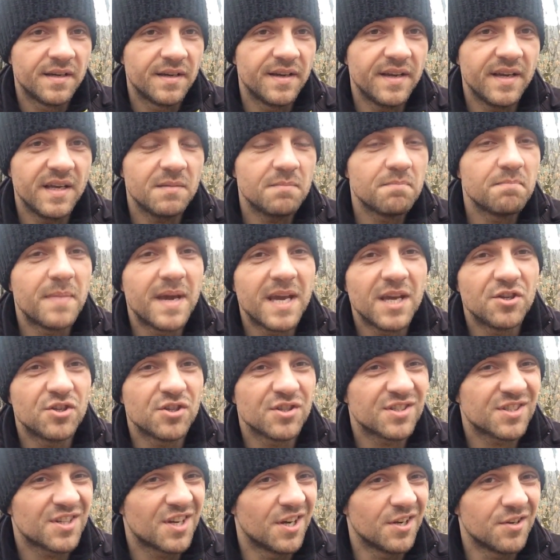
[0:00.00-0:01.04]
it may
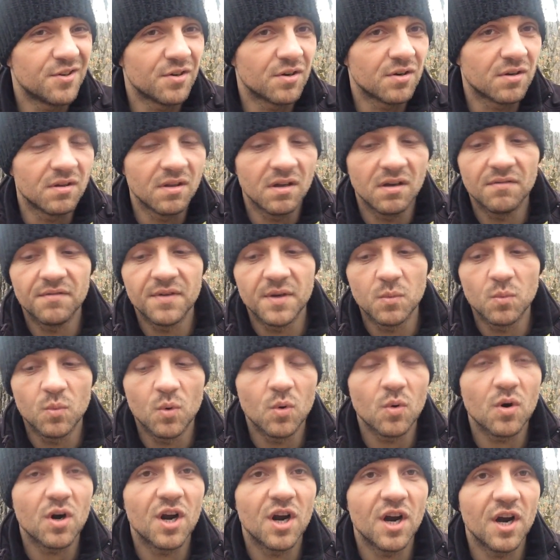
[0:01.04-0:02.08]
just cut your glove. It
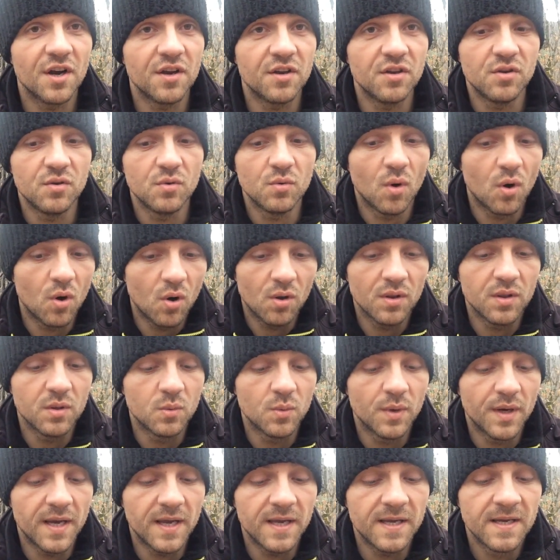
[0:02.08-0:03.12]
won't cut you all the
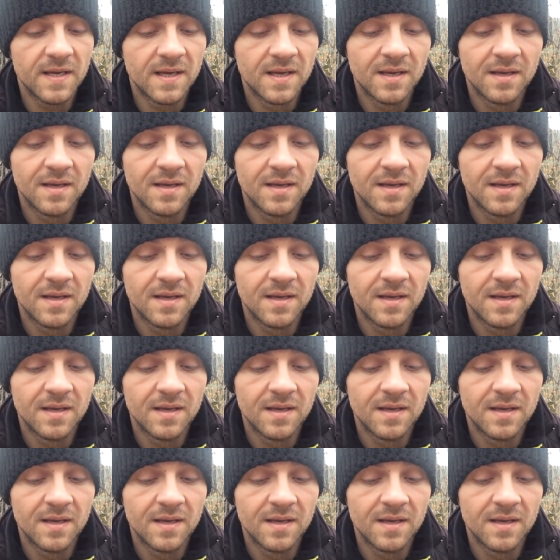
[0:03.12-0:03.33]
way.